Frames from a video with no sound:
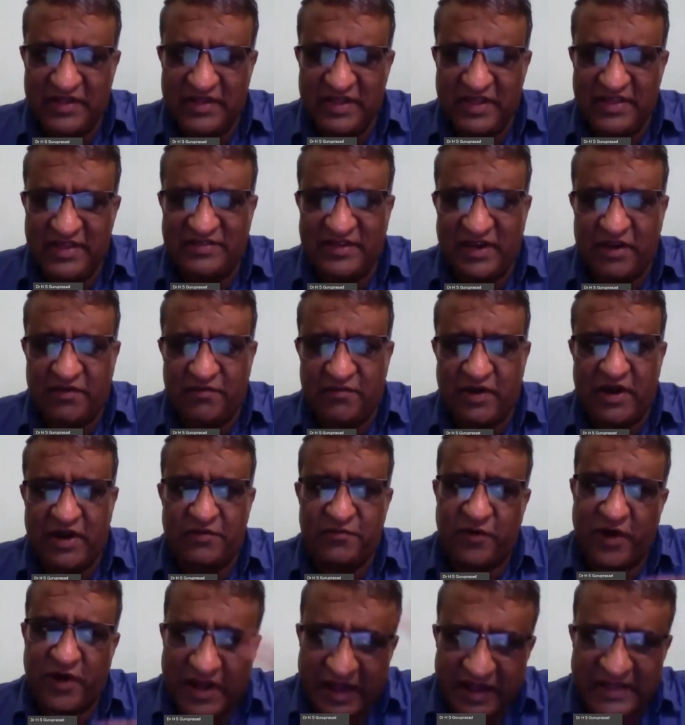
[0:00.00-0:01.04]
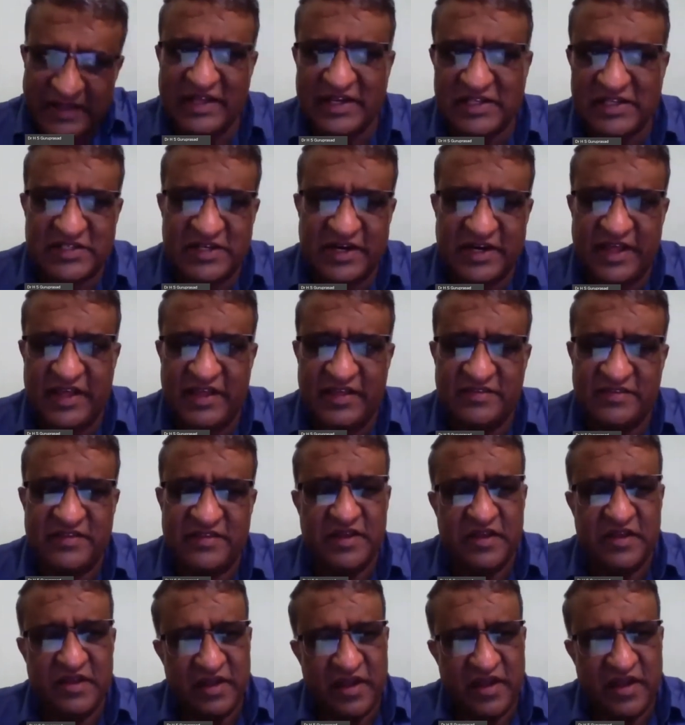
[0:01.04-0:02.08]
is required for higher
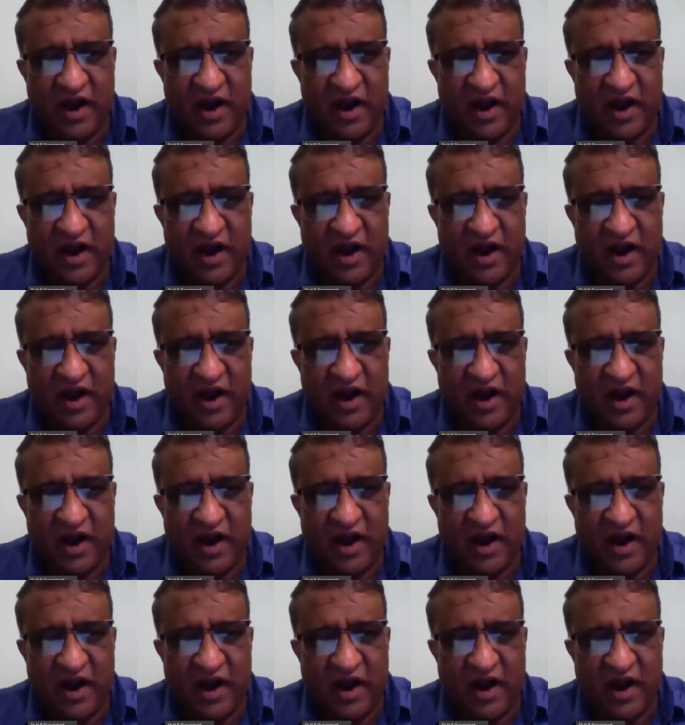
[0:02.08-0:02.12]
studies